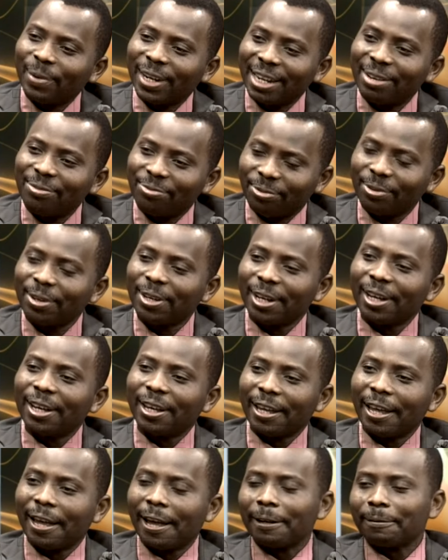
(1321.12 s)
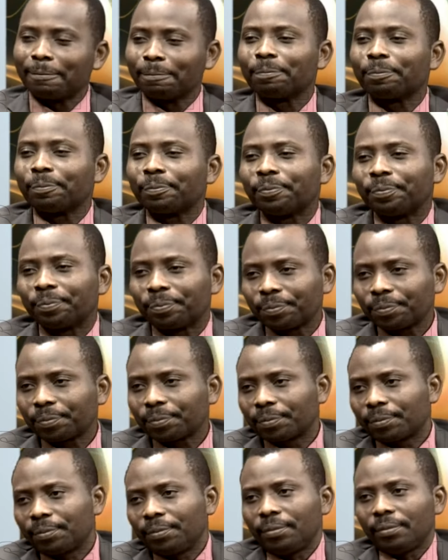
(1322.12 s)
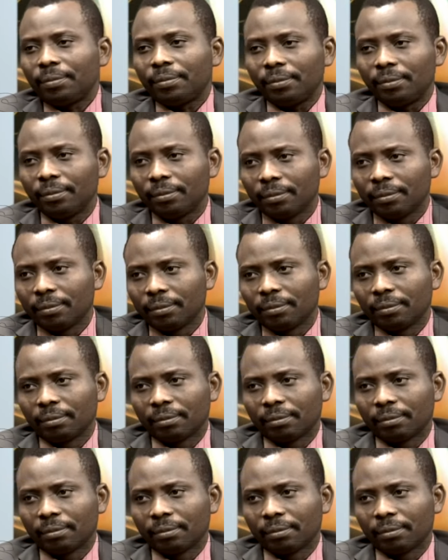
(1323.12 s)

them to butt in. Let's yeah. quickly call Tony. Uh,